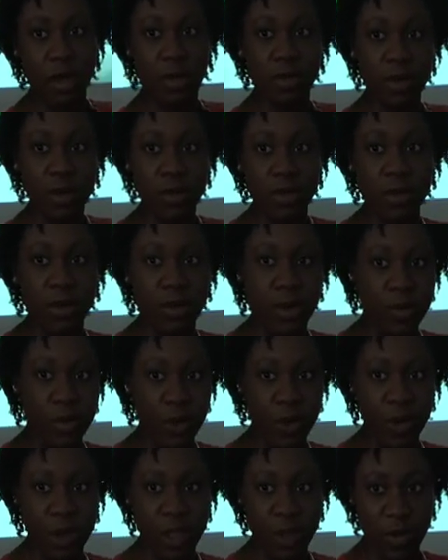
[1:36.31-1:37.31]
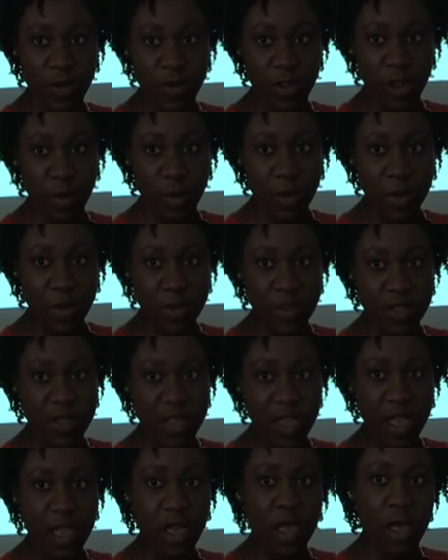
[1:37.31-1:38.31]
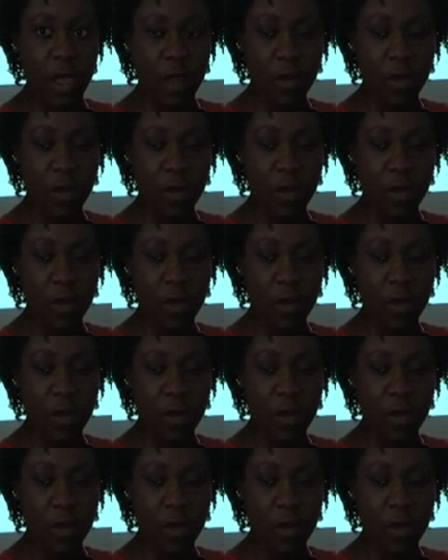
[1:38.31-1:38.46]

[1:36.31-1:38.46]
Oh, no, I'm not working with young people today.